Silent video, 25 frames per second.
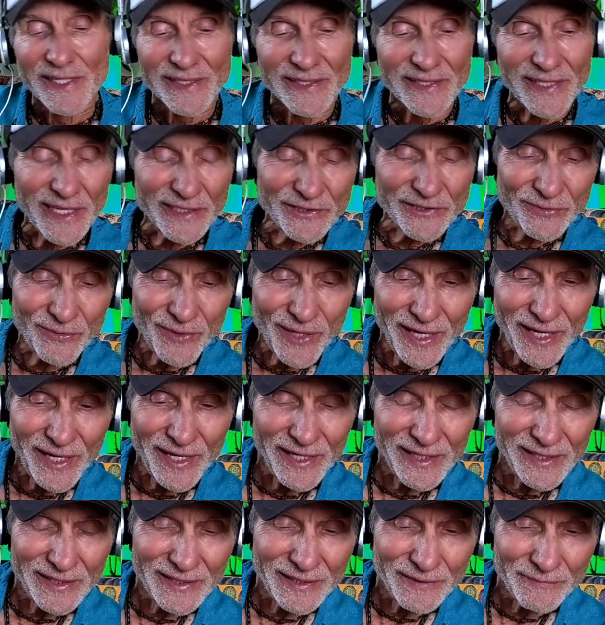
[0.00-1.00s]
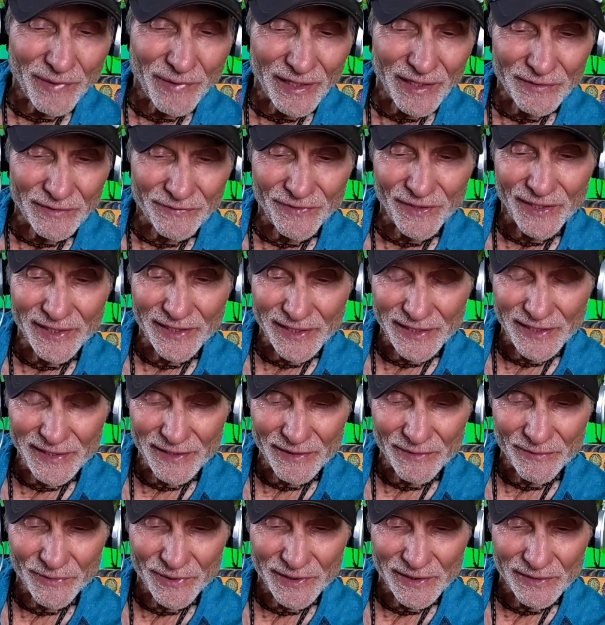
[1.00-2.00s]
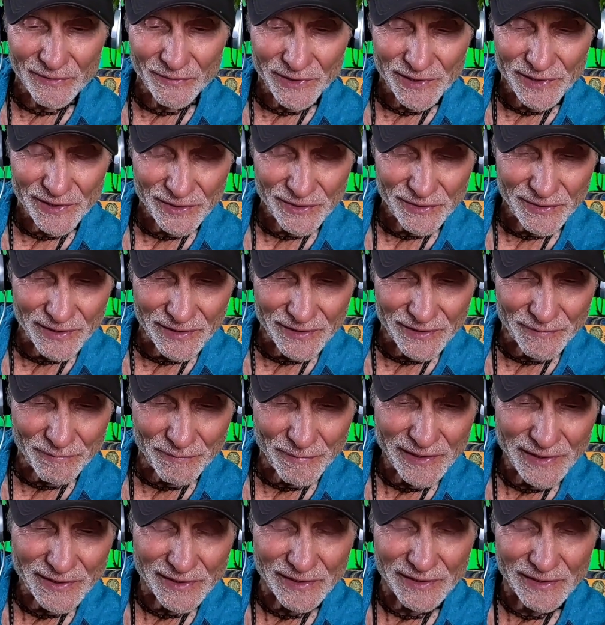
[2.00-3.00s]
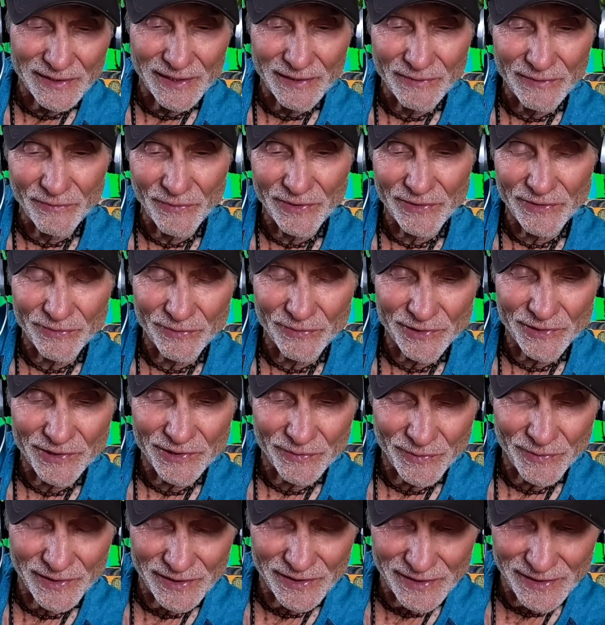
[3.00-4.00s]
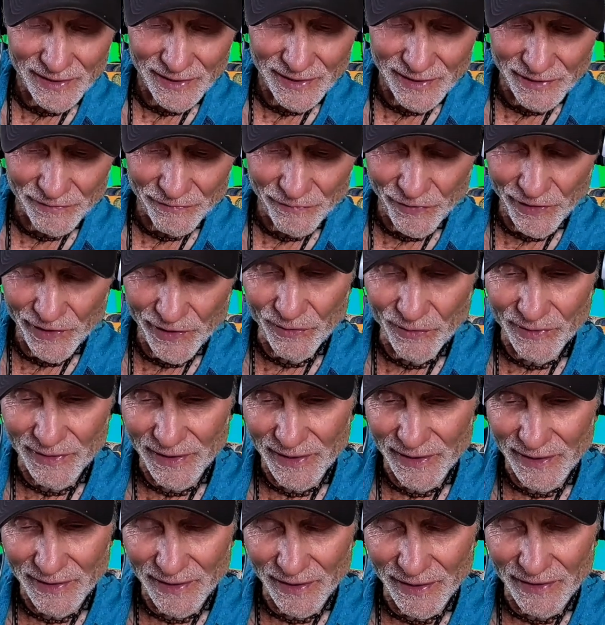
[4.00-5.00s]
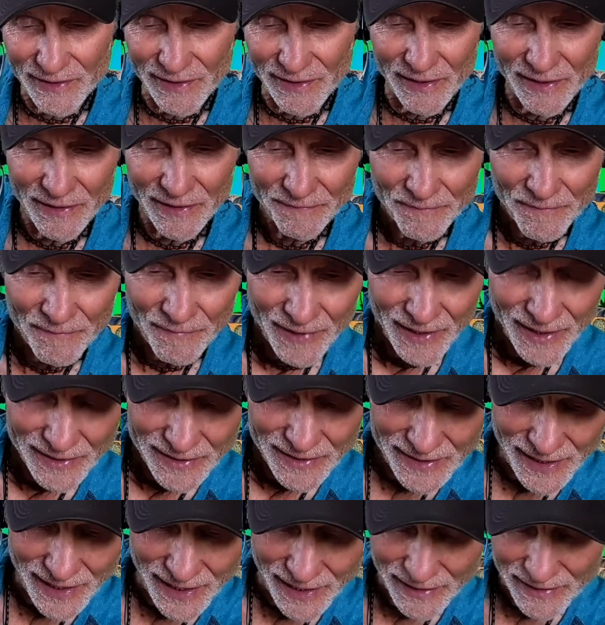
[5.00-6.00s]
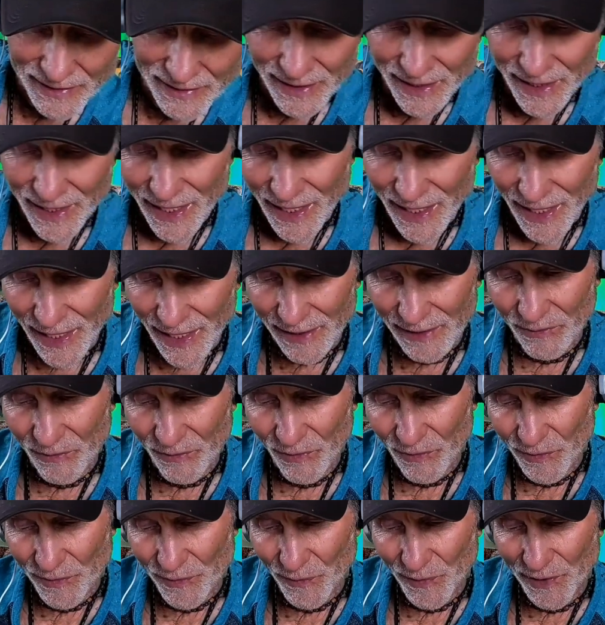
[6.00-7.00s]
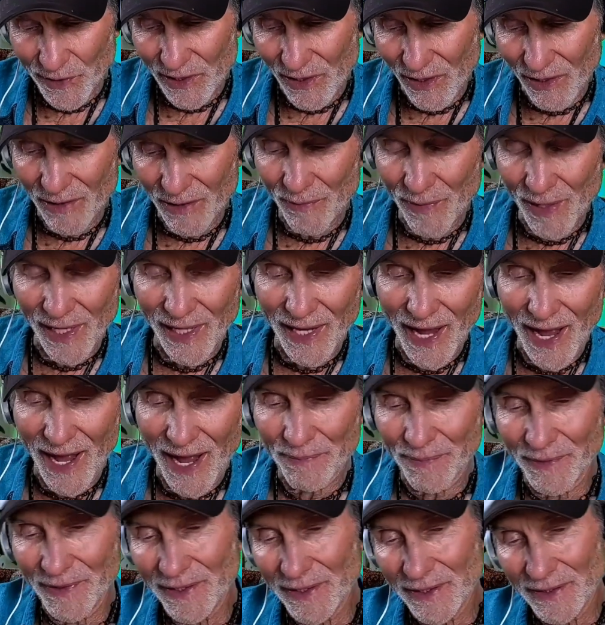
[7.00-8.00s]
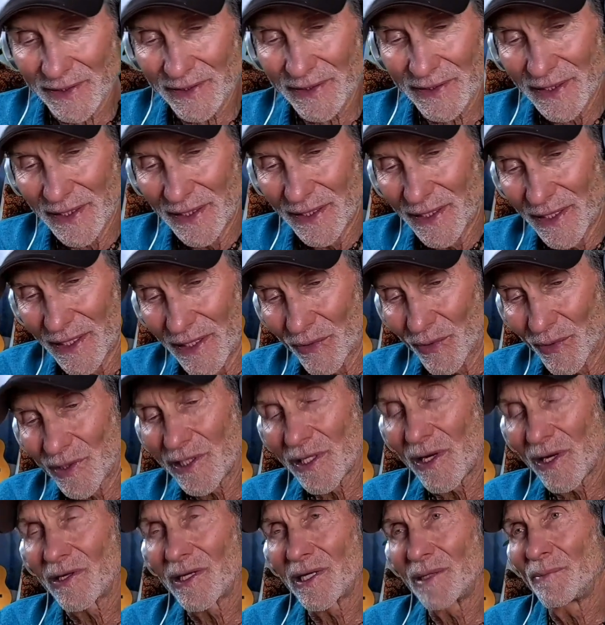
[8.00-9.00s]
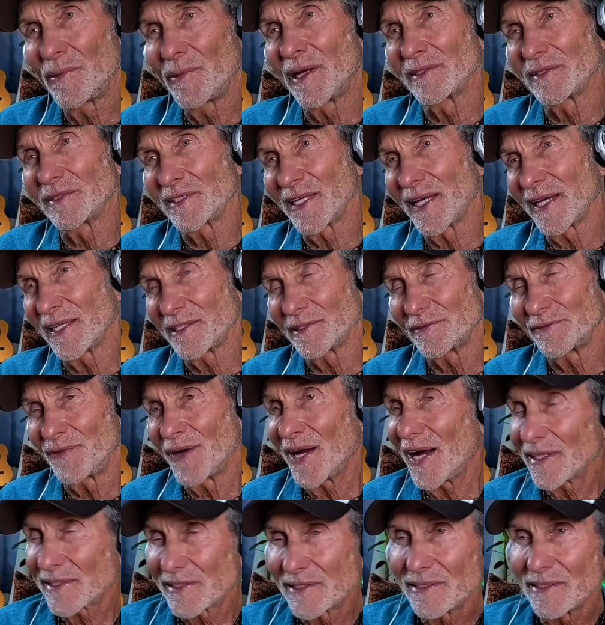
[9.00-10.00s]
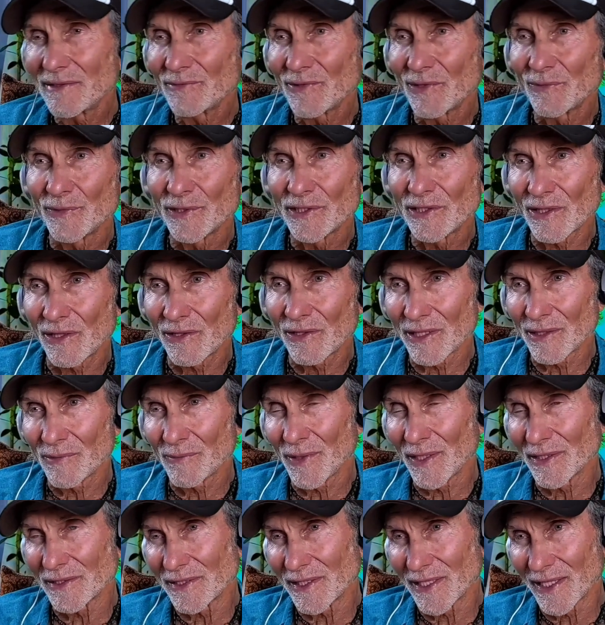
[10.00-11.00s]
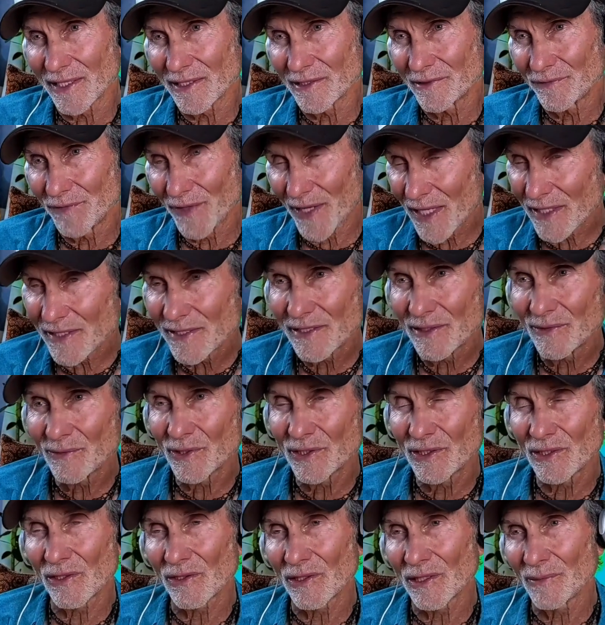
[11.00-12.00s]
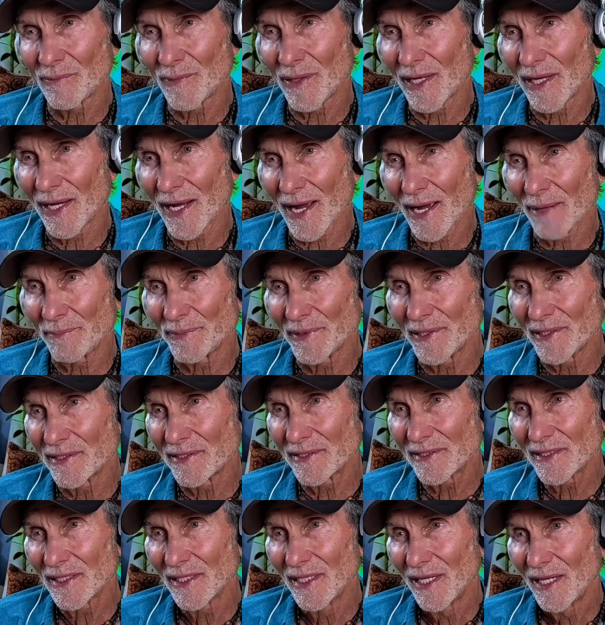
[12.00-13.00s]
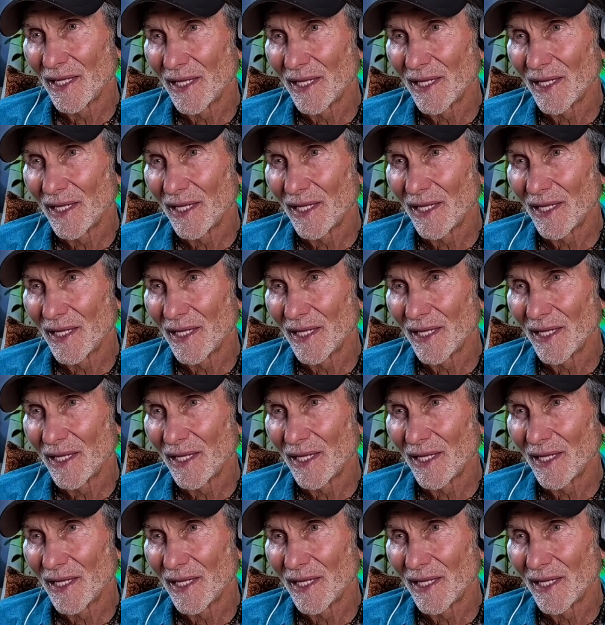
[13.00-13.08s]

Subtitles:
That's why in Bhagavad Gita, which you just mentioned and which we study frequently, there's a text. And when we talk about happiness, we're talking about satisfaction. When we're talking about satisfaction, we're talking about happiness.